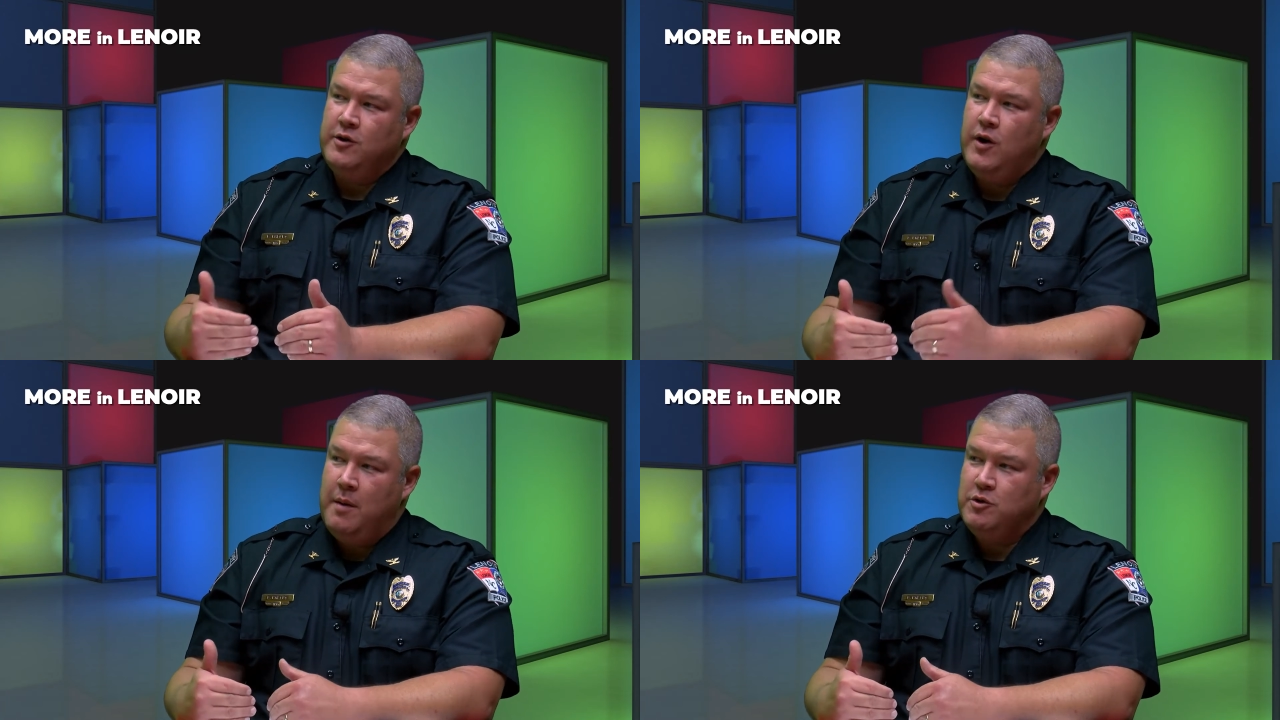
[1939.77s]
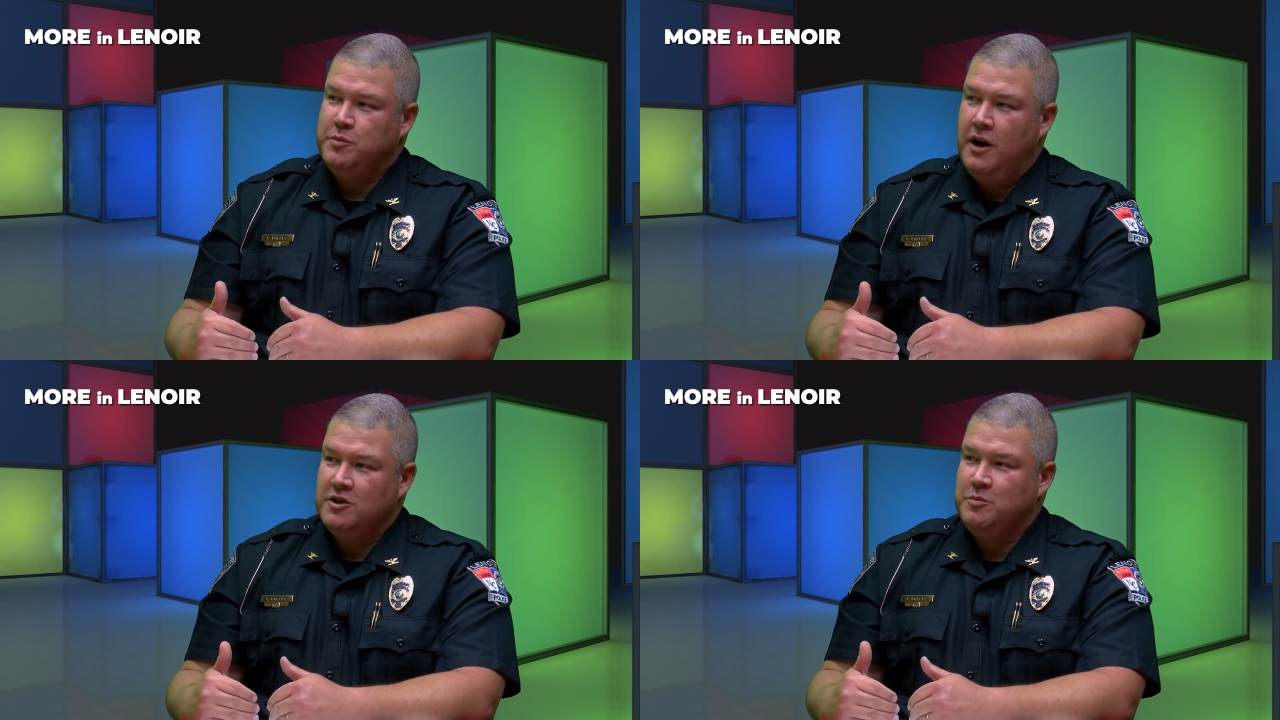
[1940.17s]
You know, I'm
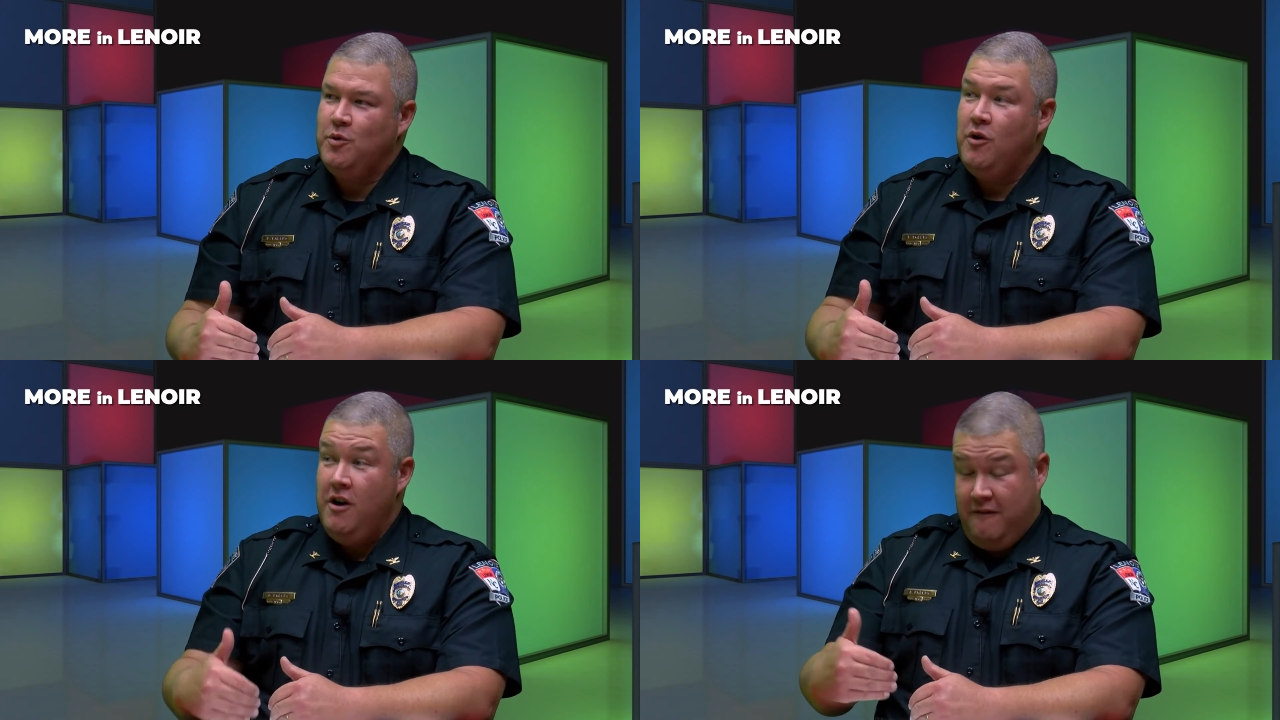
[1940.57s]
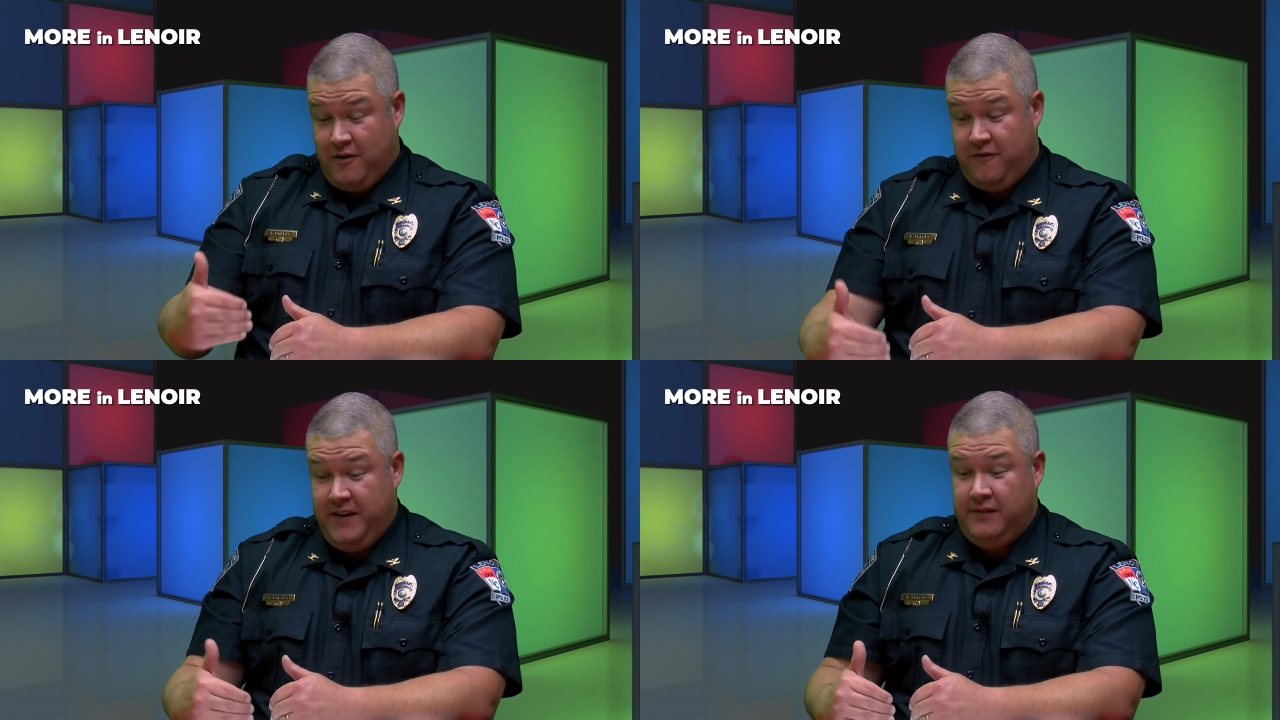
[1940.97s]
responsible
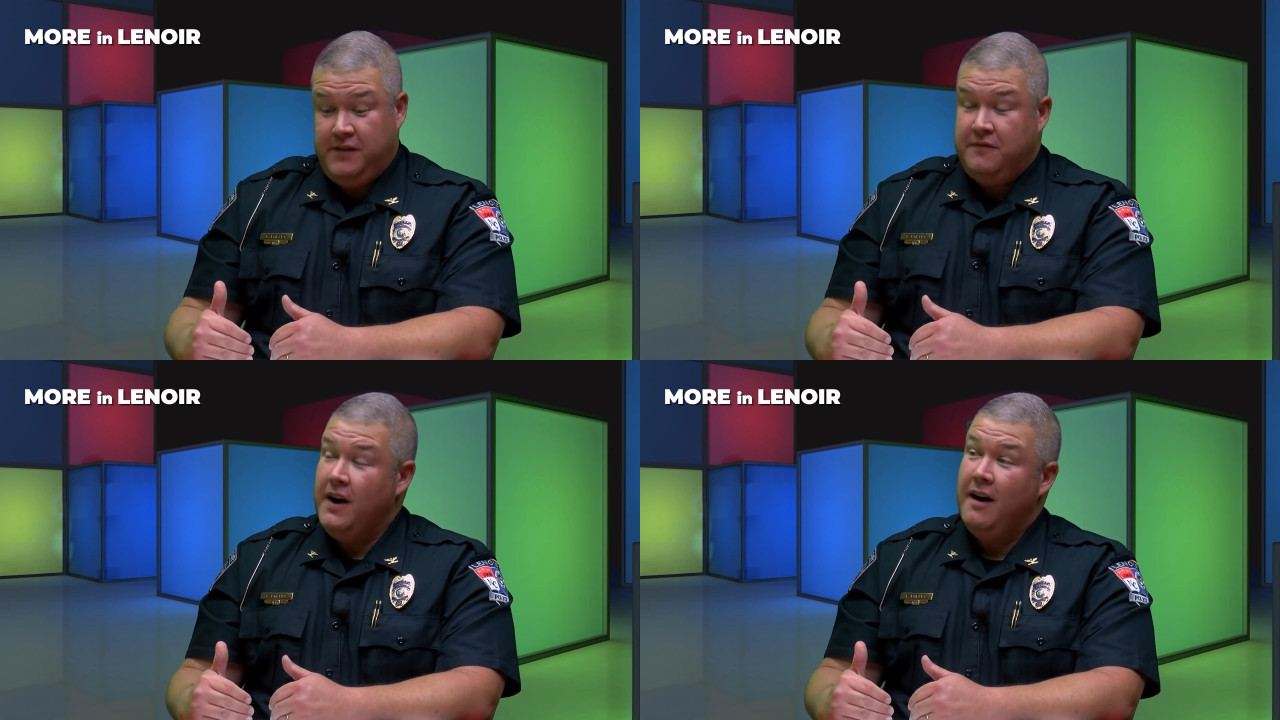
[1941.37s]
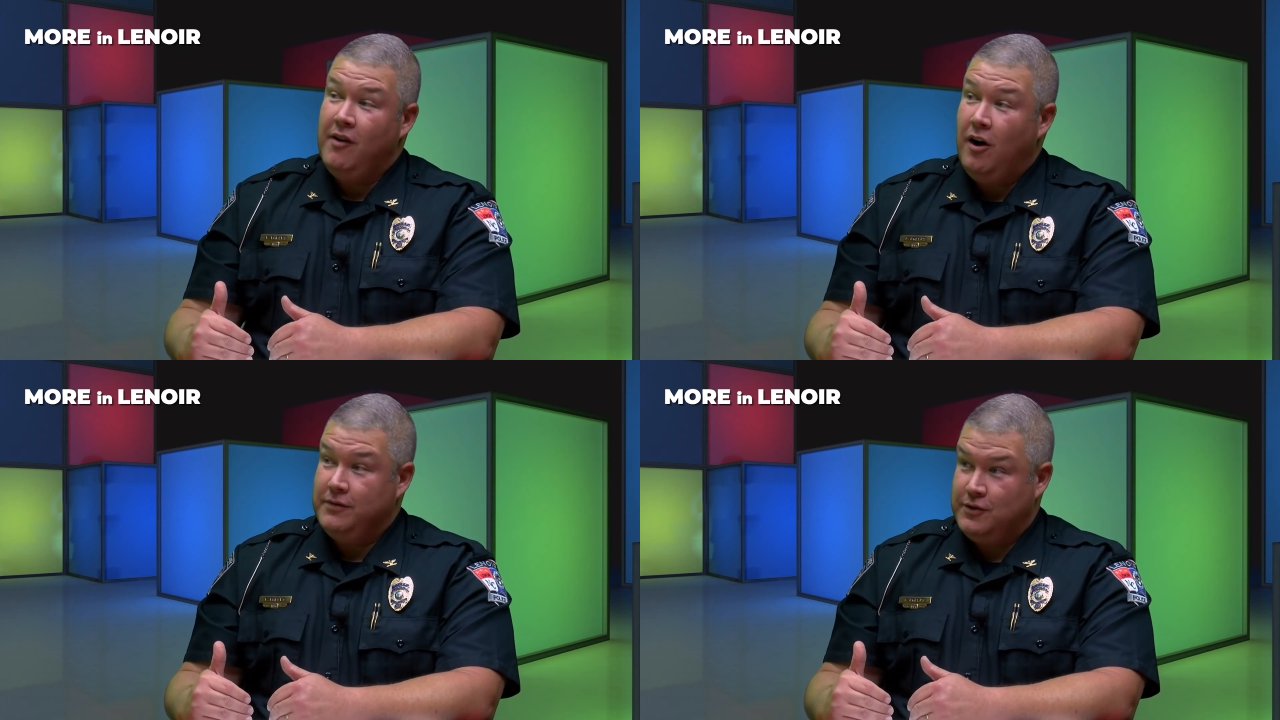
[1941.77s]
for 55
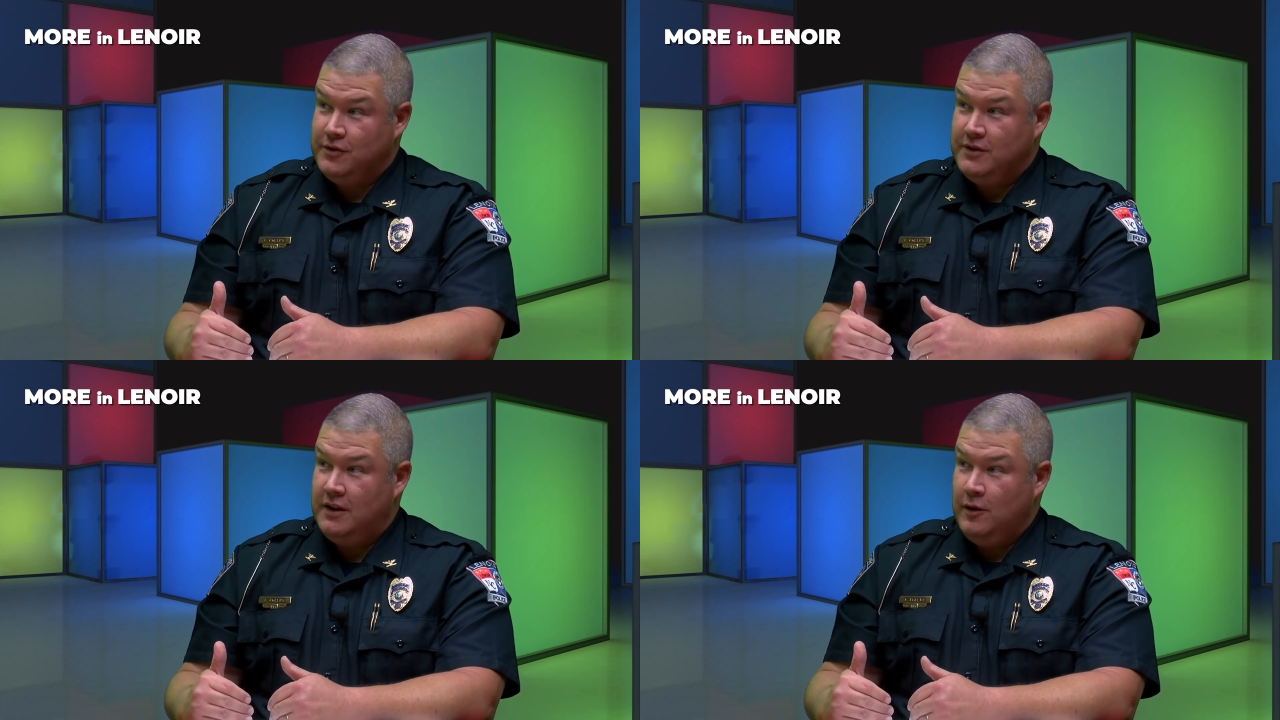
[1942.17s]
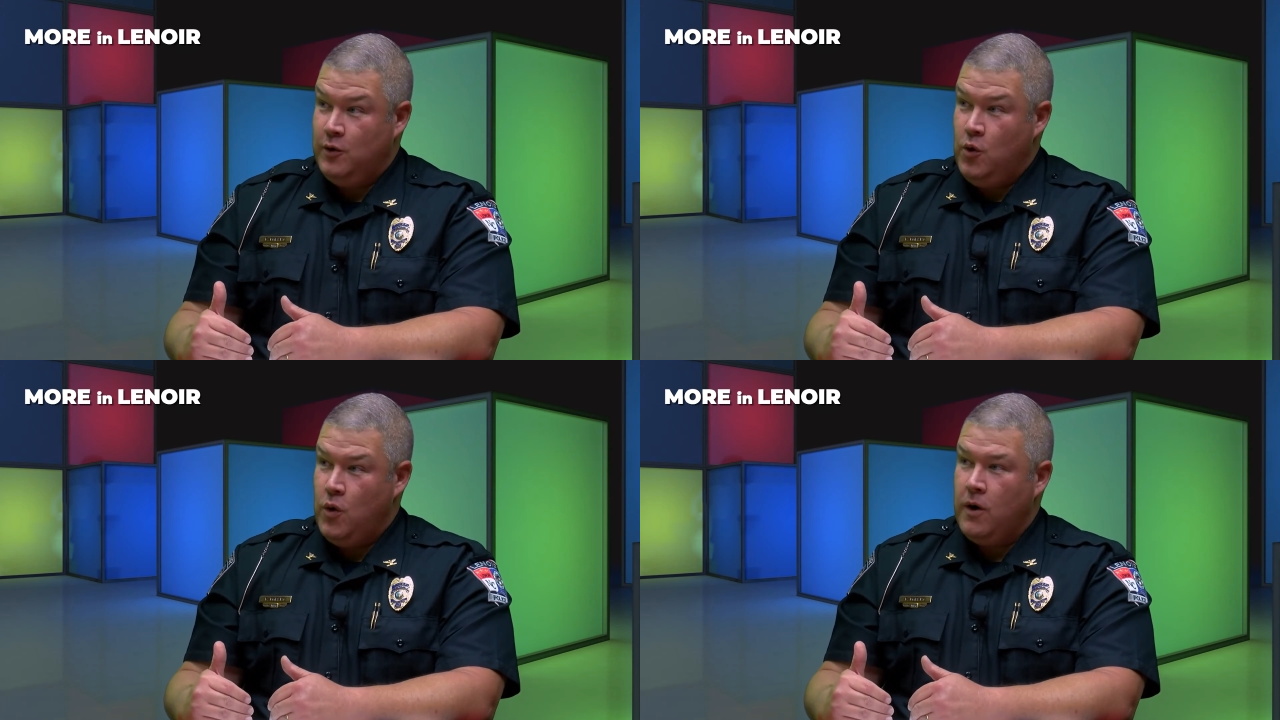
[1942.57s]
officers at
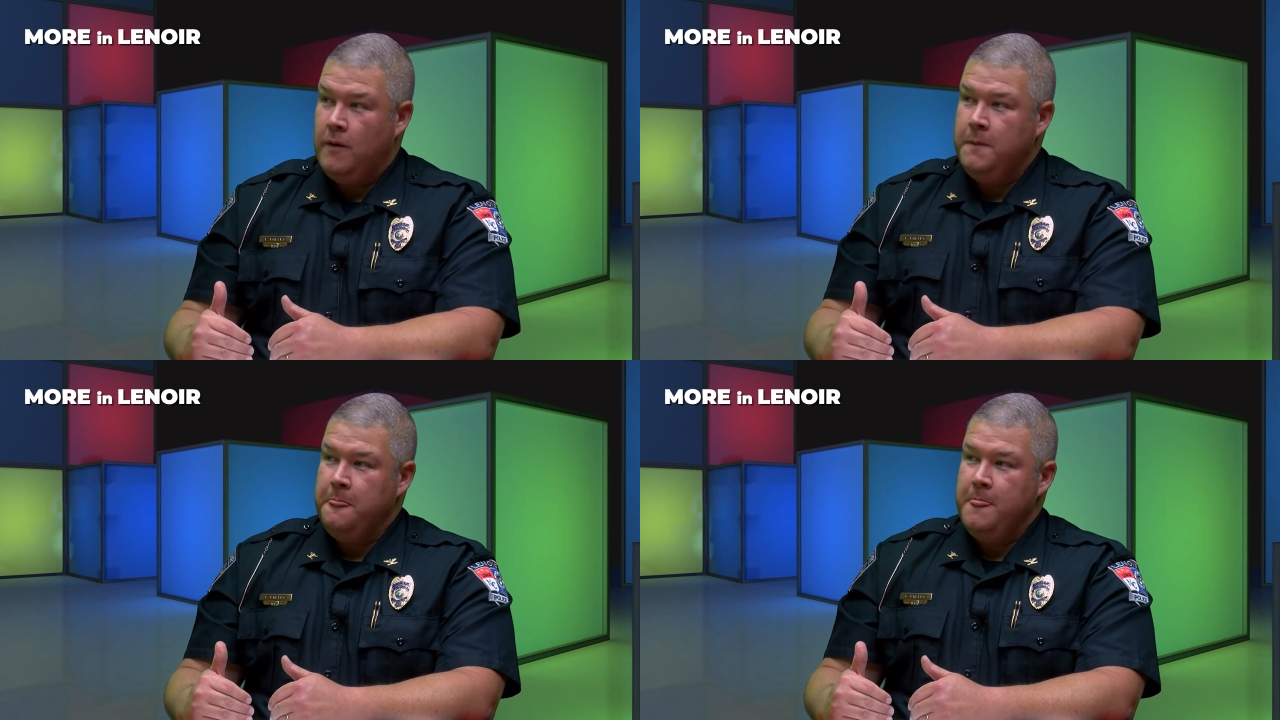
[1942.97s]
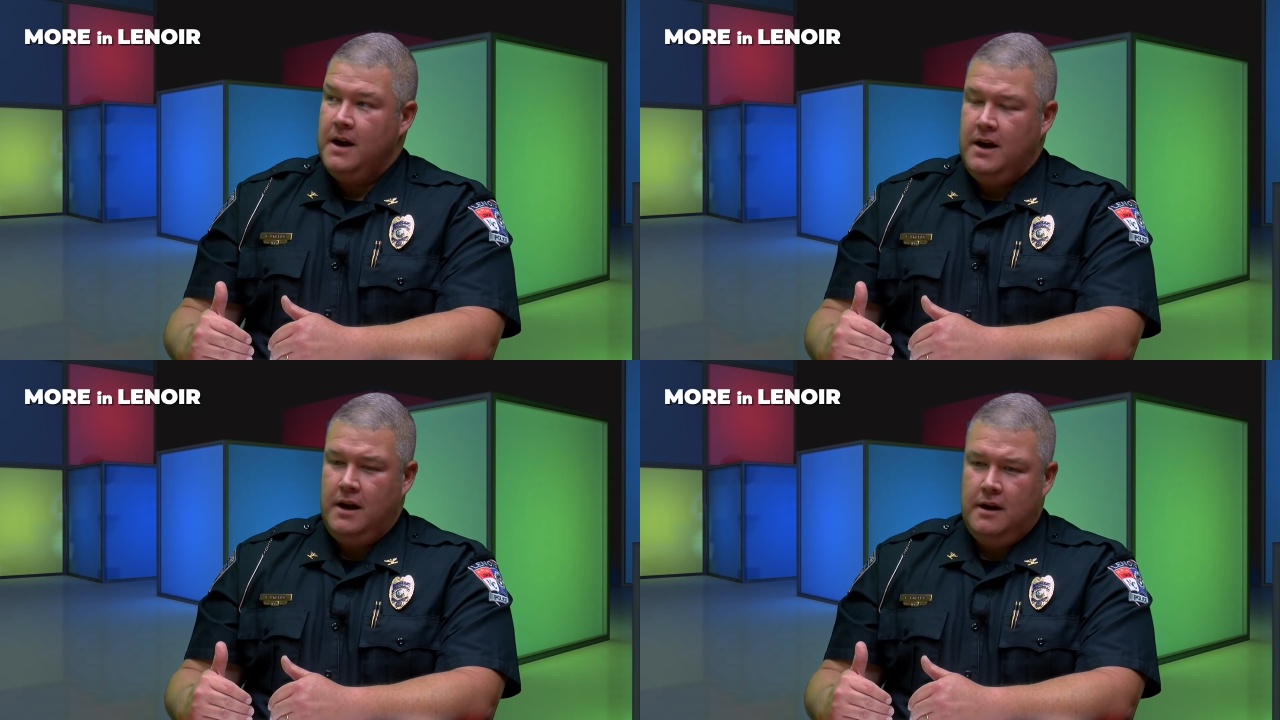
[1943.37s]
Lenoir
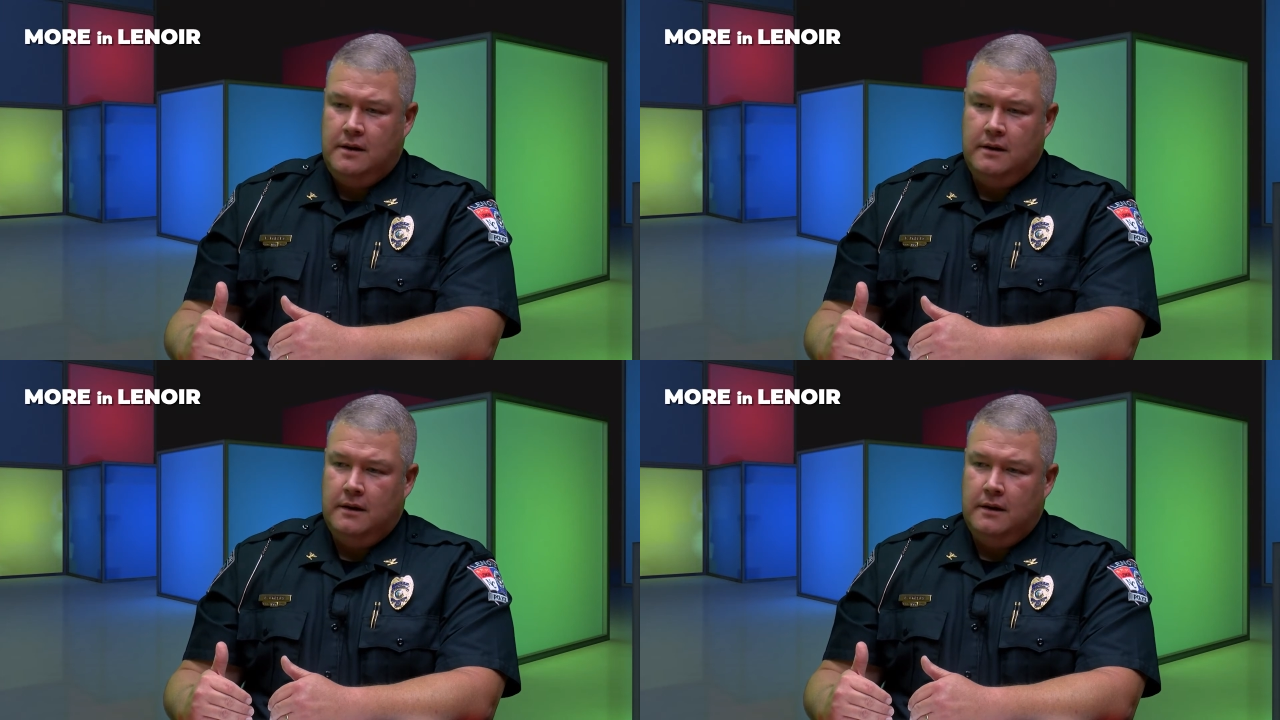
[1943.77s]
and